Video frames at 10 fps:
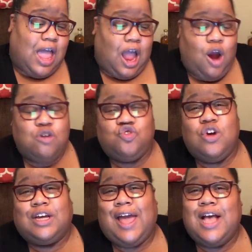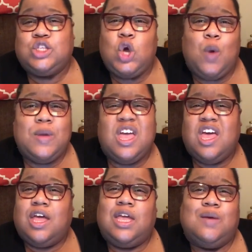And her drunk ass told me
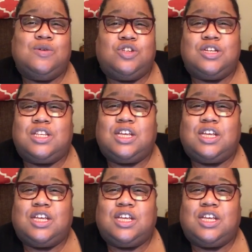it was just